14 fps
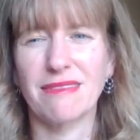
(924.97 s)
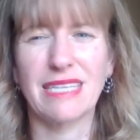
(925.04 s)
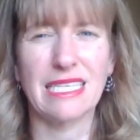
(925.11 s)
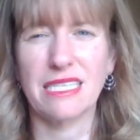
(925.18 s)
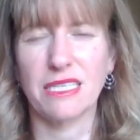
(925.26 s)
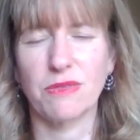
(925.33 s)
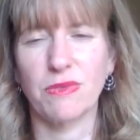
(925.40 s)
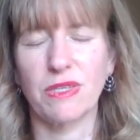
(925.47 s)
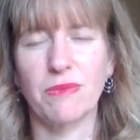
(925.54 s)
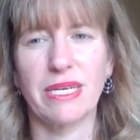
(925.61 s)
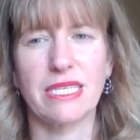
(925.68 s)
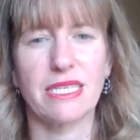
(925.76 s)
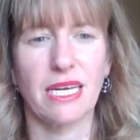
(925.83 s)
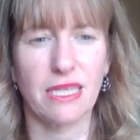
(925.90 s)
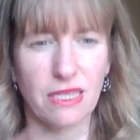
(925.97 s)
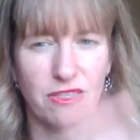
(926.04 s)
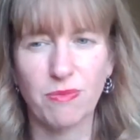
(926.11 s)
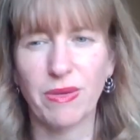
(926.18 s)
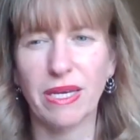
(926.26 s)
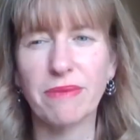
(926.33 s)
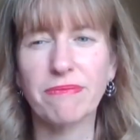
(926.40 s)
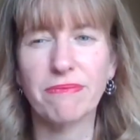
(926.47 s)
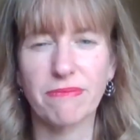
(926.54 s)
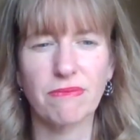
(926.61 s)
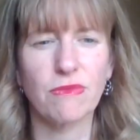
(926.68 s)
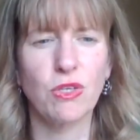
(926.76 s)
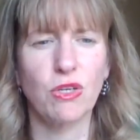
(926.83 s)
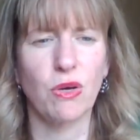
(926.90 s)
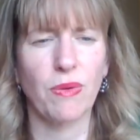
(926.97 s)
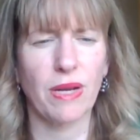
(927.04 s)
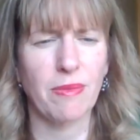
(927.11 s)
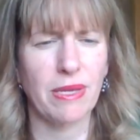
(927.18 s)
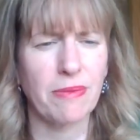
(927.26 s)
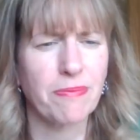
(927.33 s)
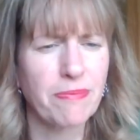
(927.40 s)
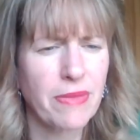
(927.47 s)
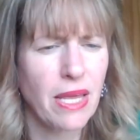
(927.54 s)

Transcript: That doesn't really make sense, but you know what I mean.